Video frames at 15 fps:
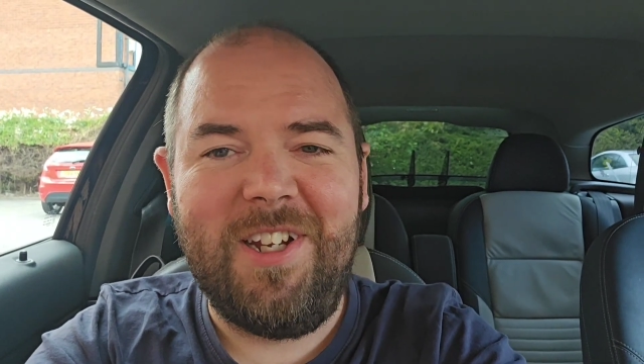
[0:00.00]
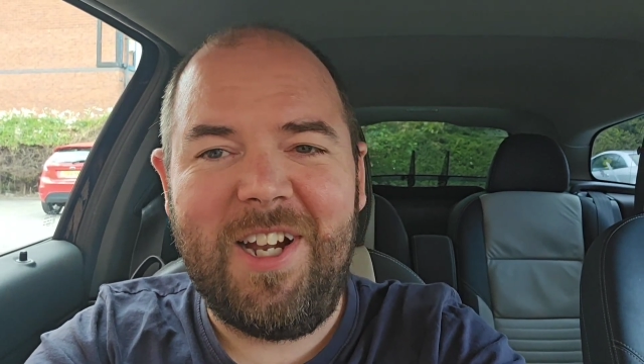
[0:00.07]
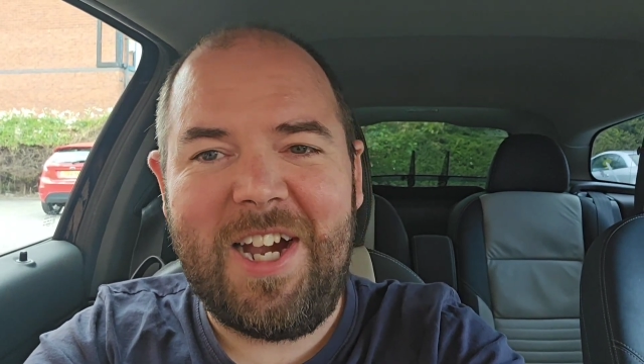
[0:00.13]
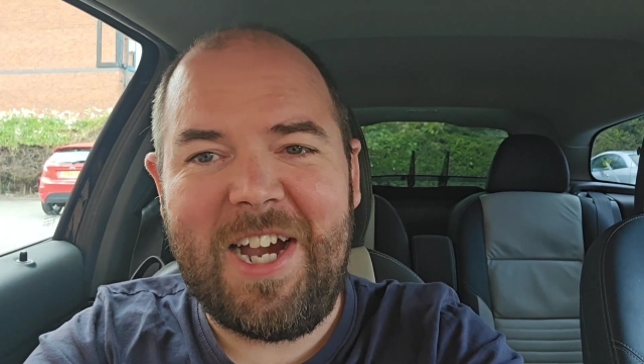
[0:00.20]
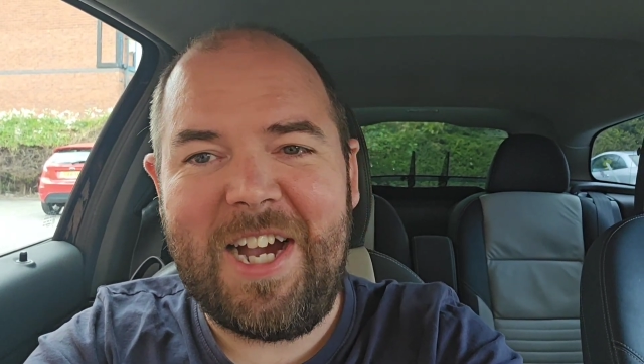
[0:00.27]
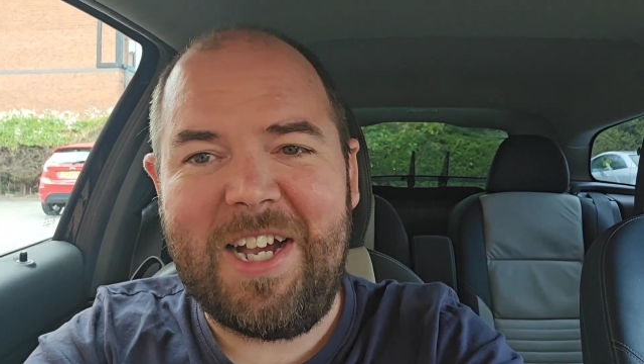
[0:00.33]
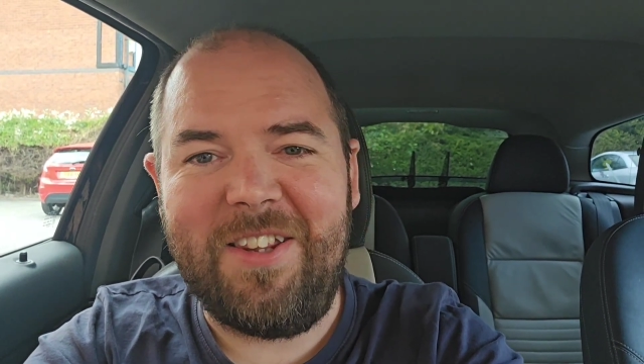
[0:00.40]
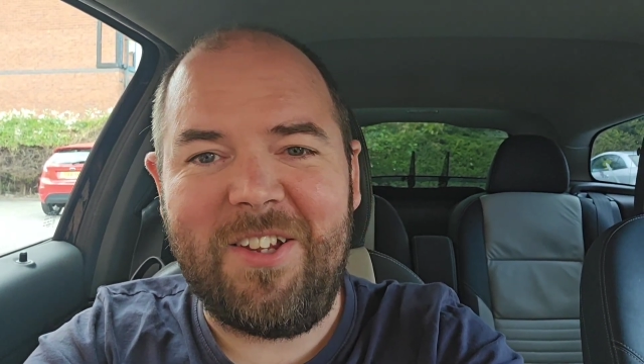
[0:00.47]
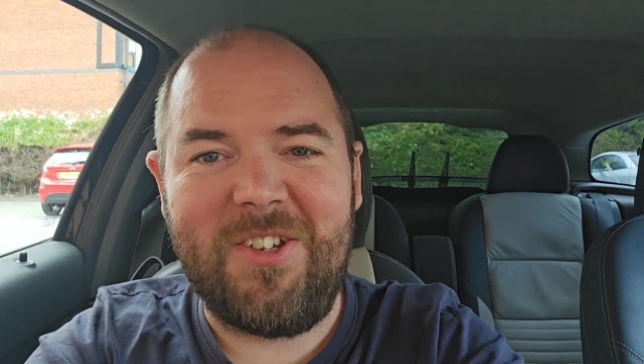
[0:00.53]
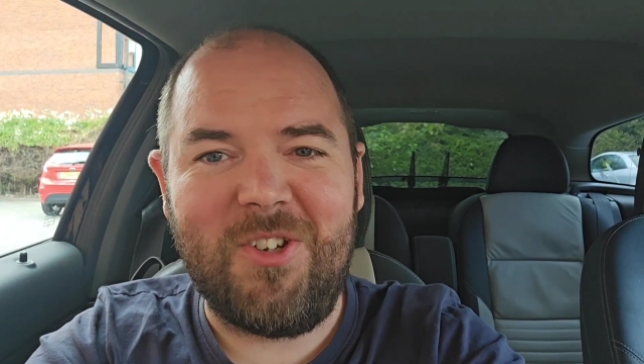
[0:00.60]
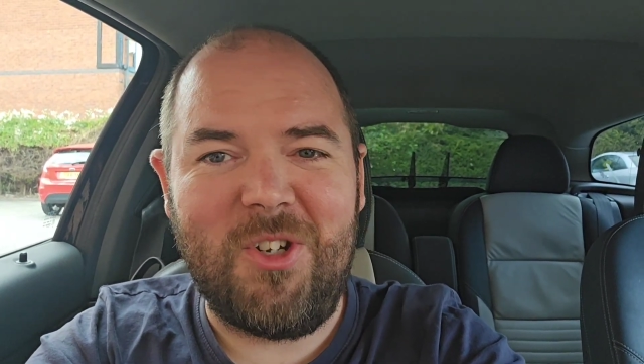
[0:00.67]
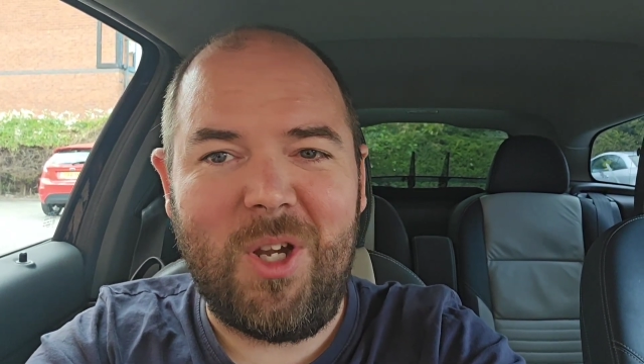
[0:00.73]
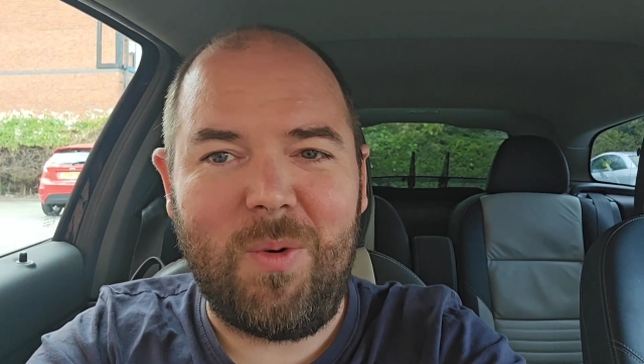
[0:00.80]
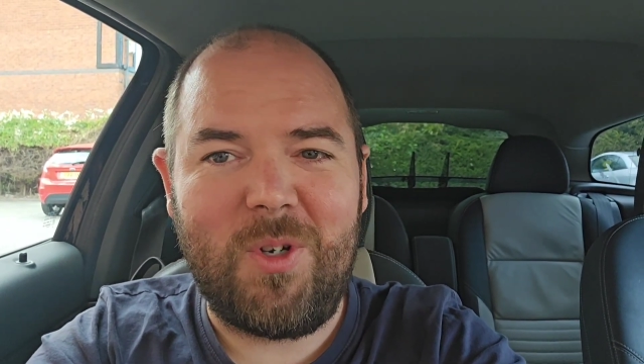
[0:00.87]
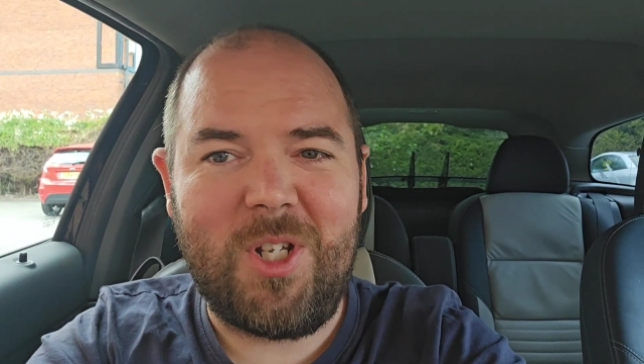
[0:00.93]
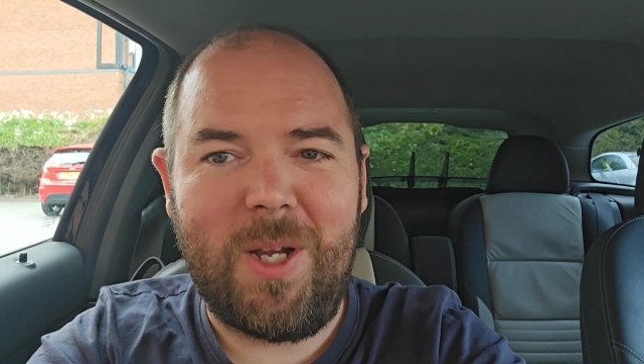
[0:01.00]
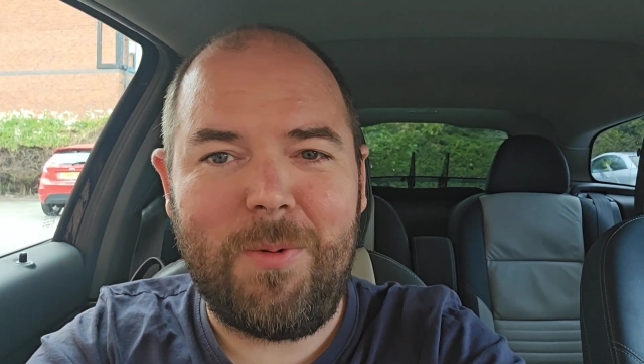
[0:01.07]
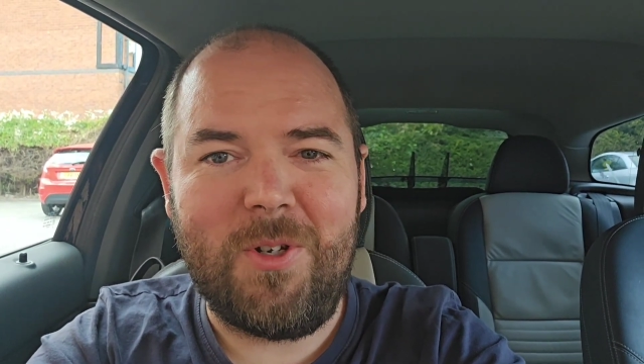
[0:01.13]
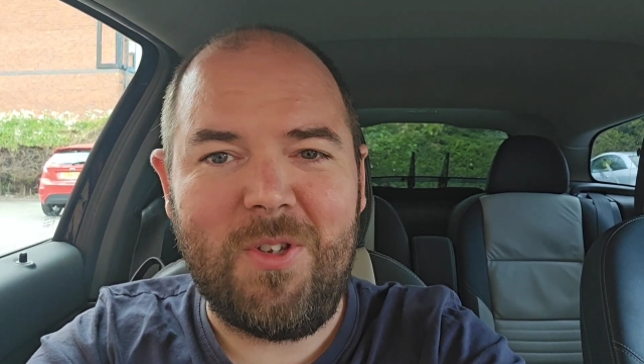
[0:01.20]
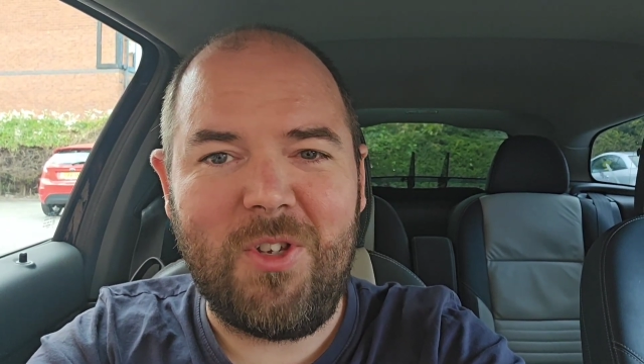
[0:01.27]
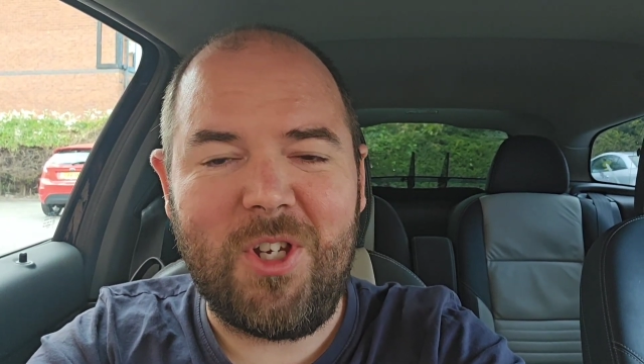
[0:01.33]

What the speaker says: and this is no exception.